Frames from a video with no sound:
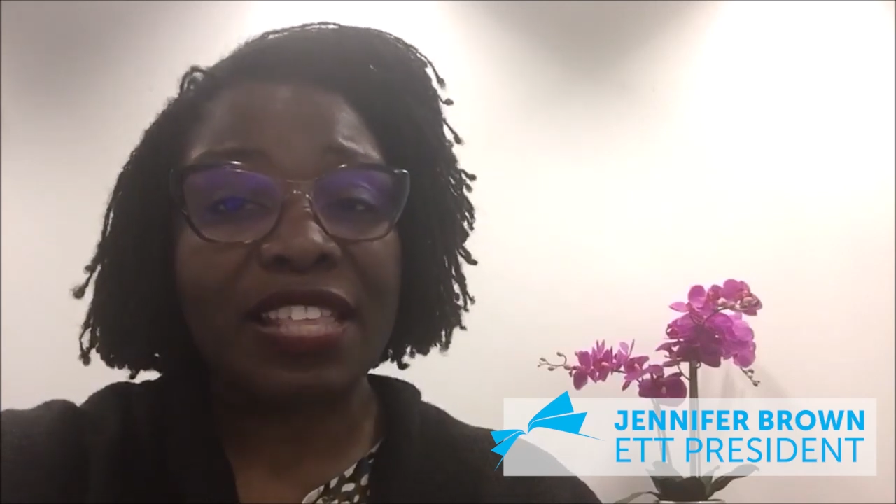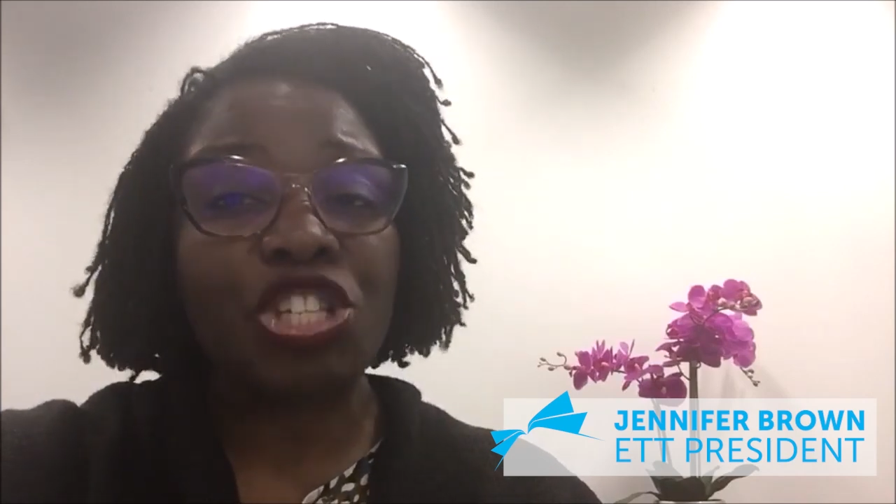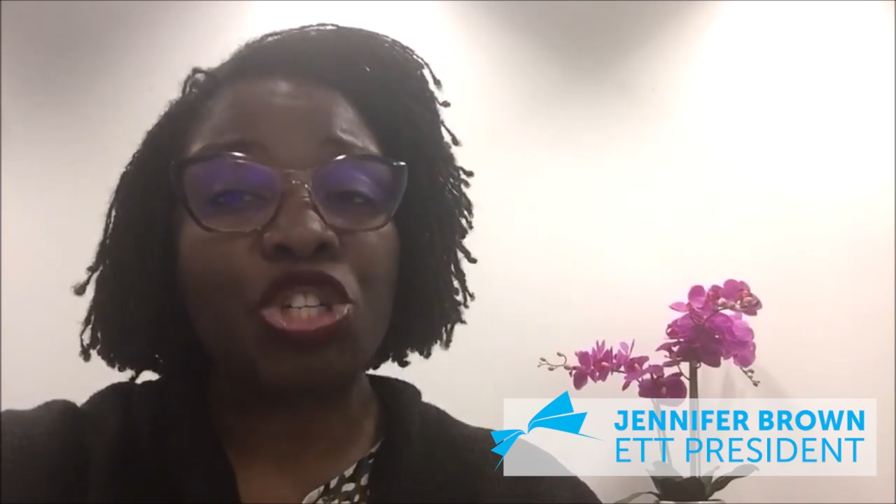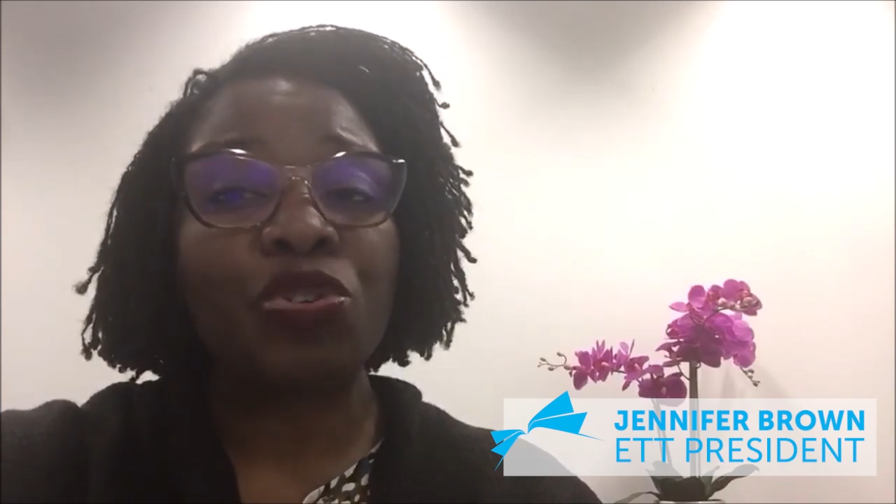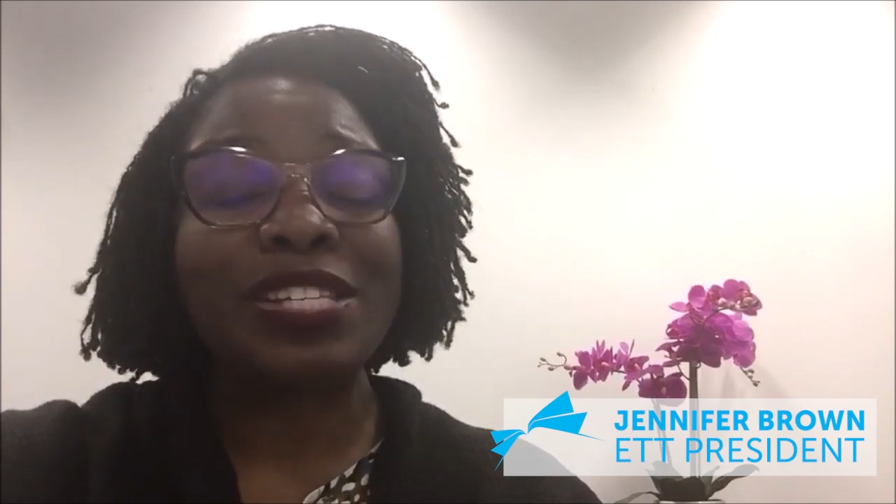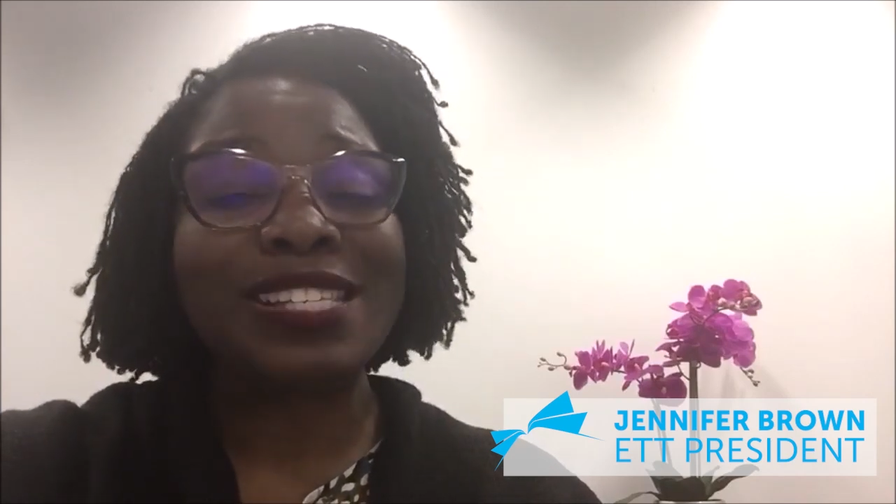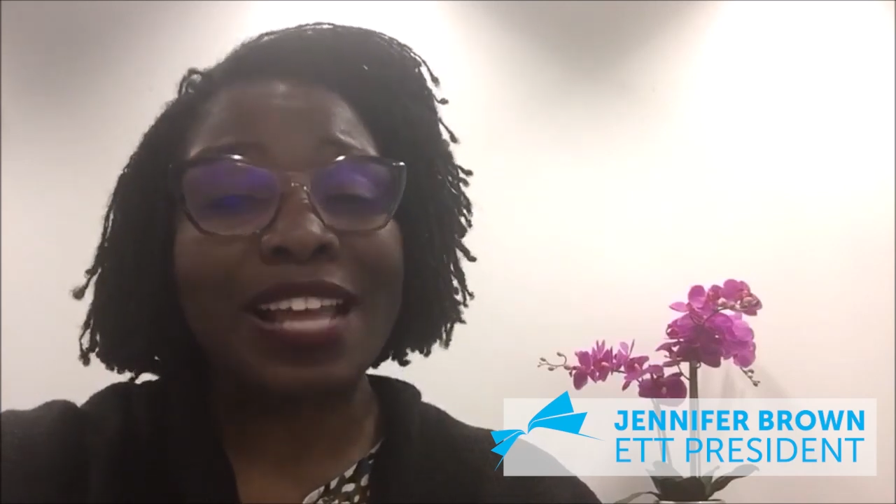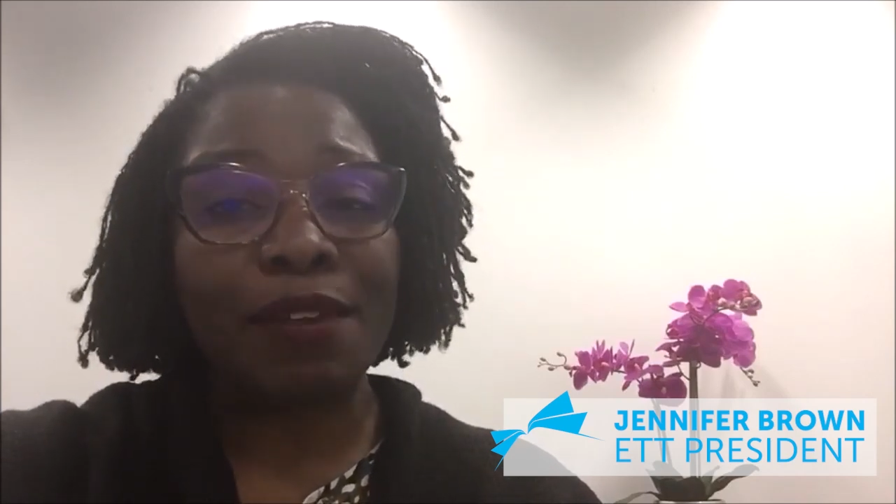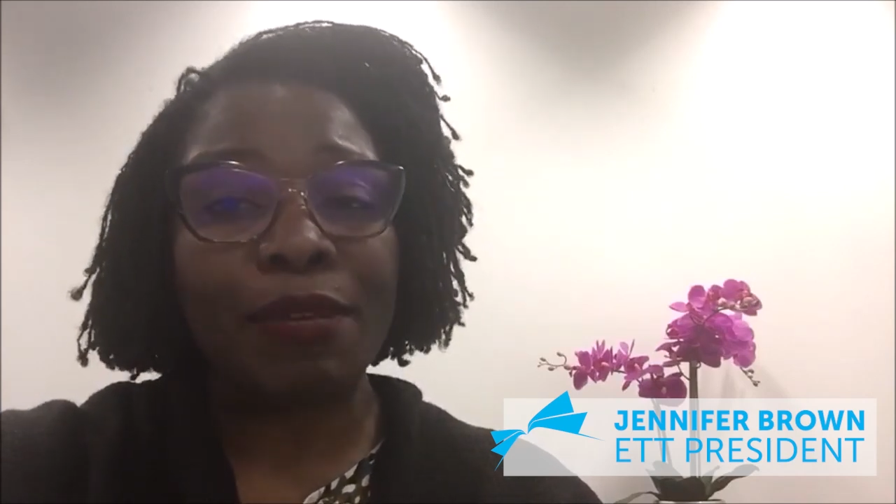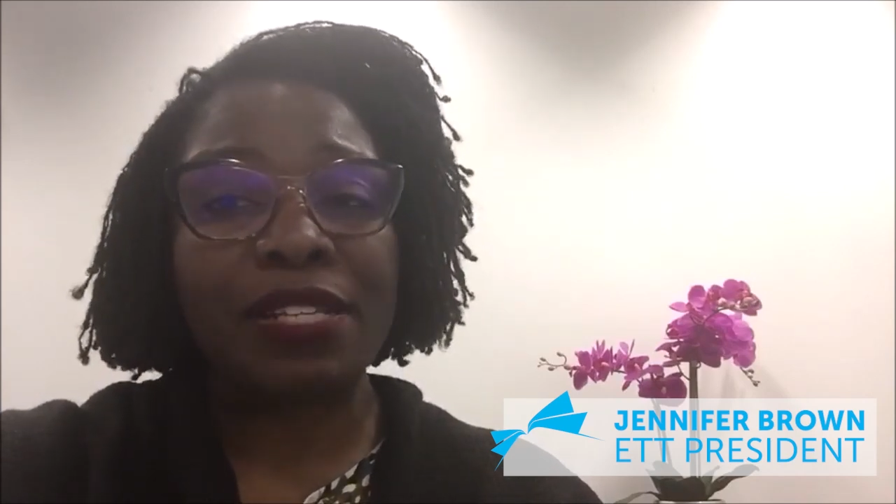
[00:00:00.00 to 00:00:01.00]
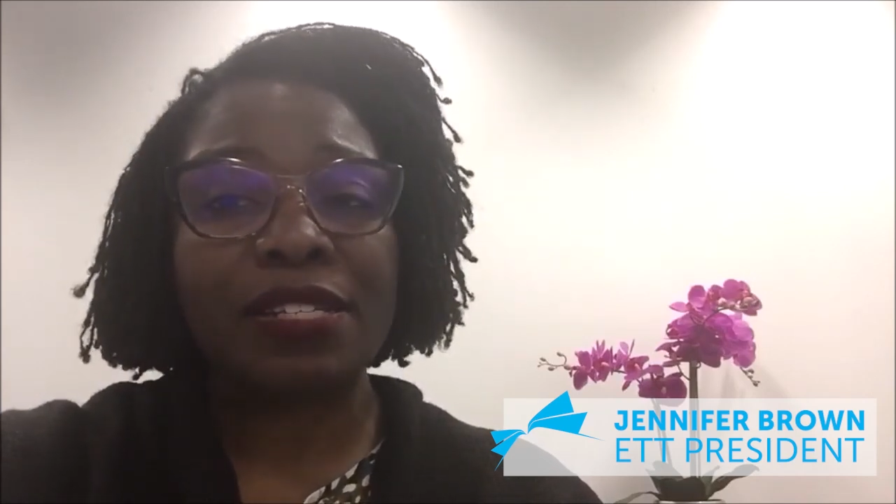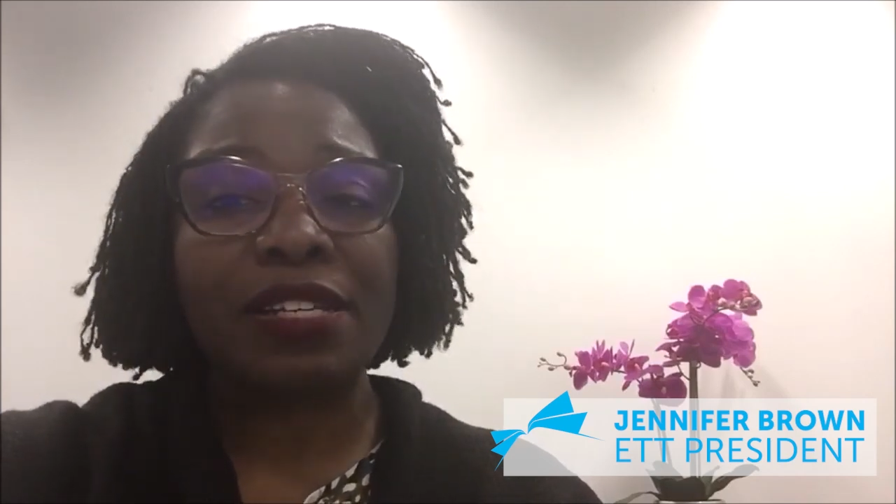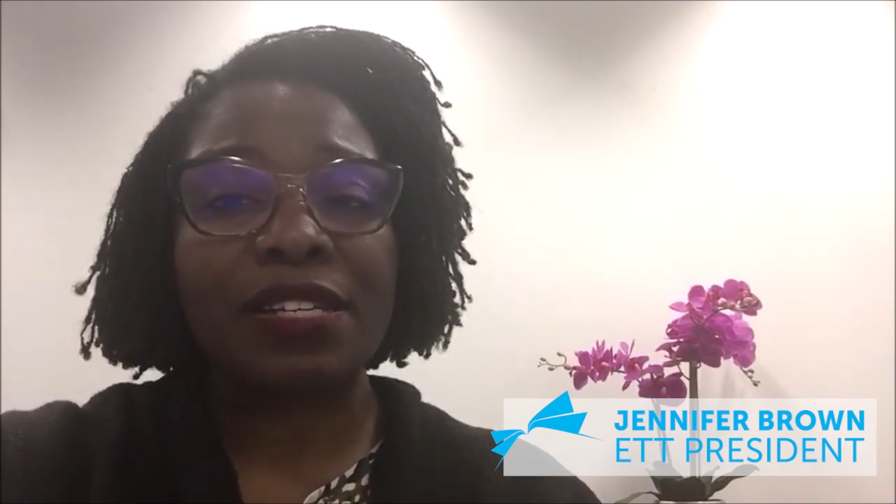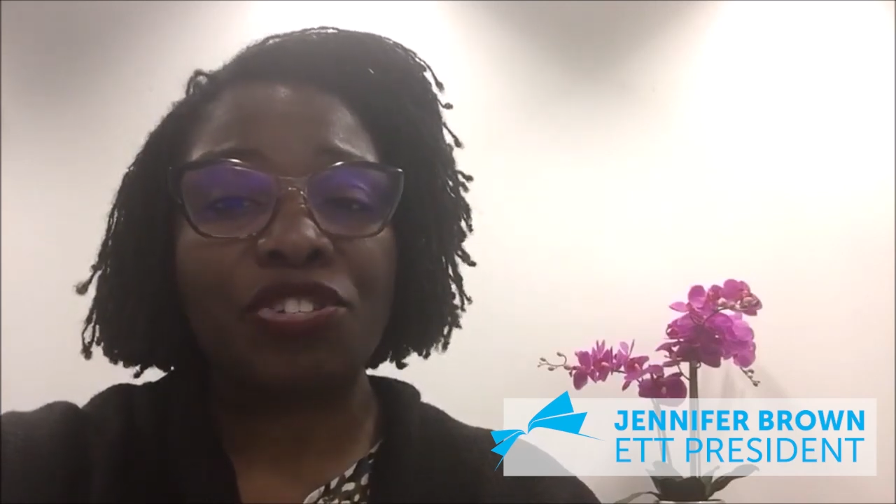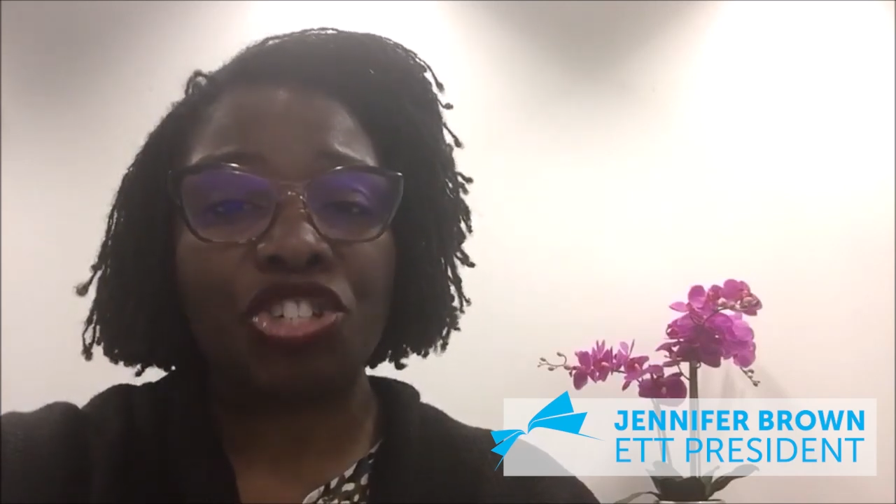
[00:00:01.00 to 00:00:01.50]
that your assignment
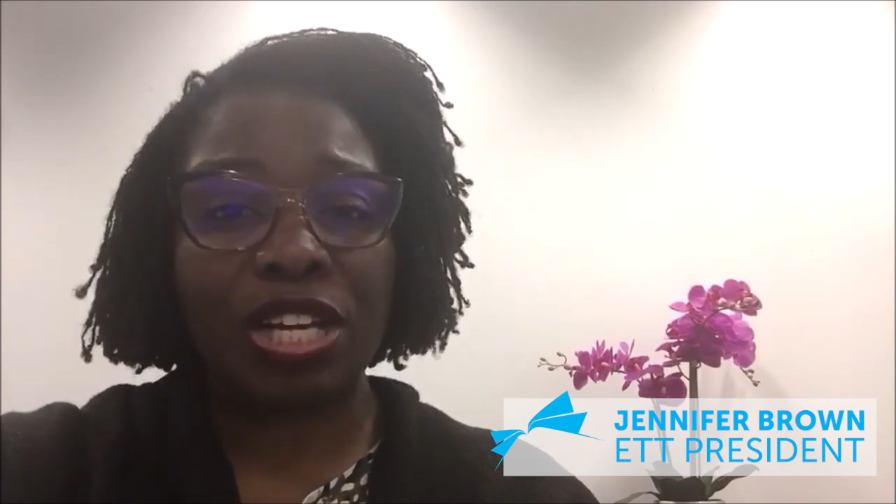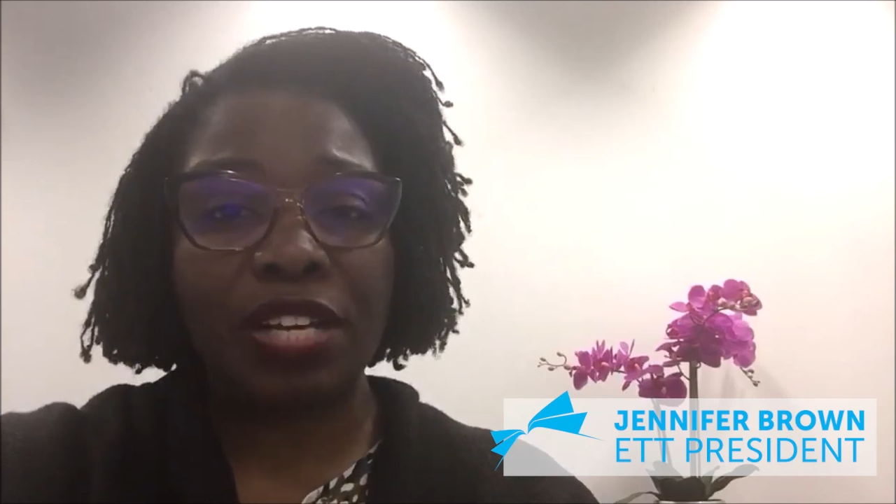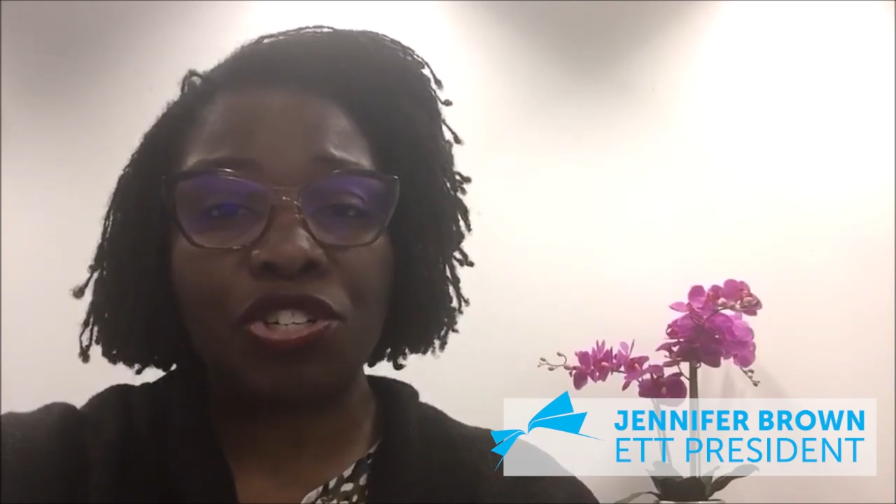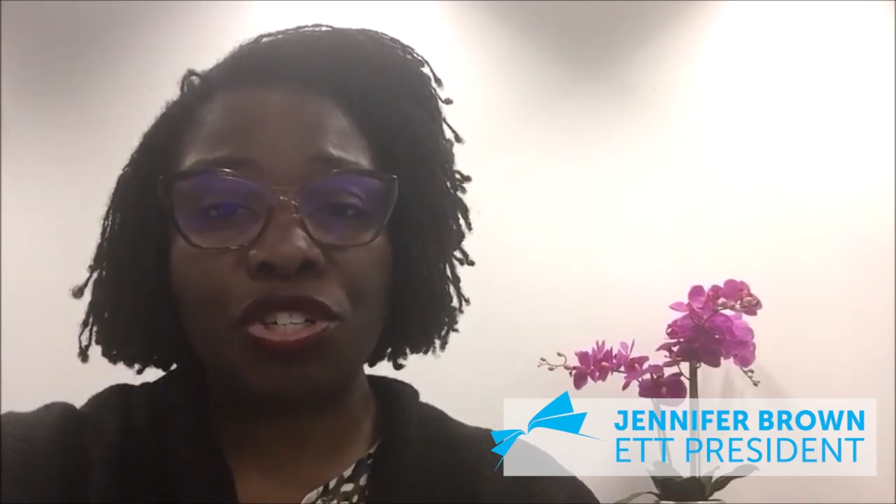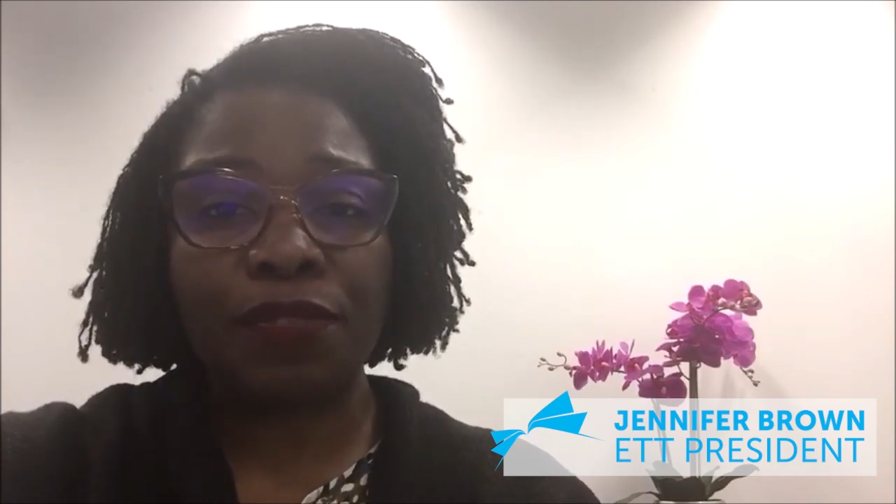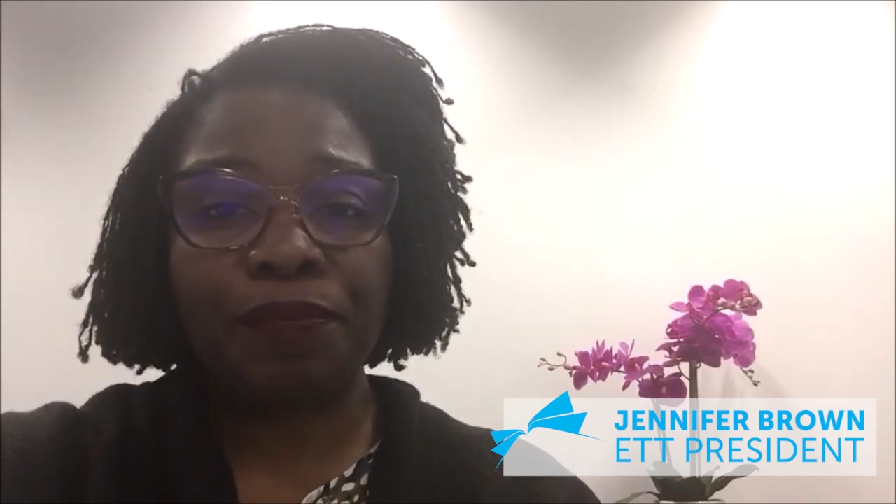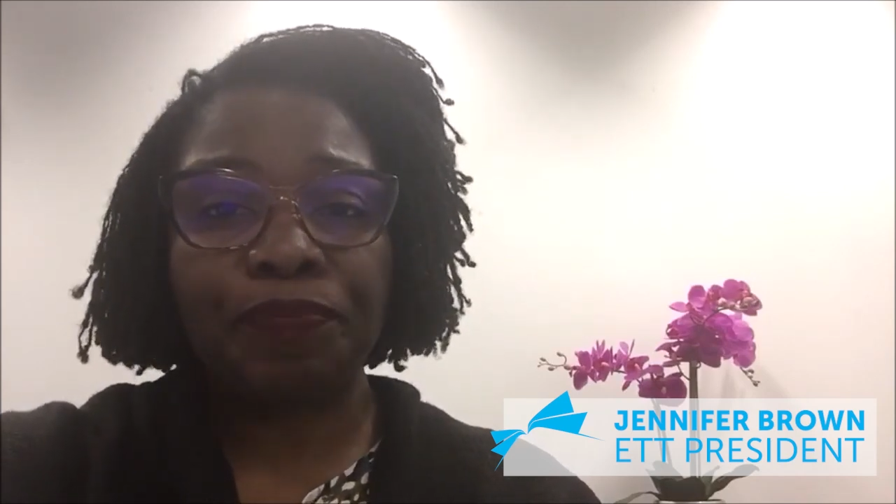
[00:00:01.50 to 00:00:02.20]
is changed.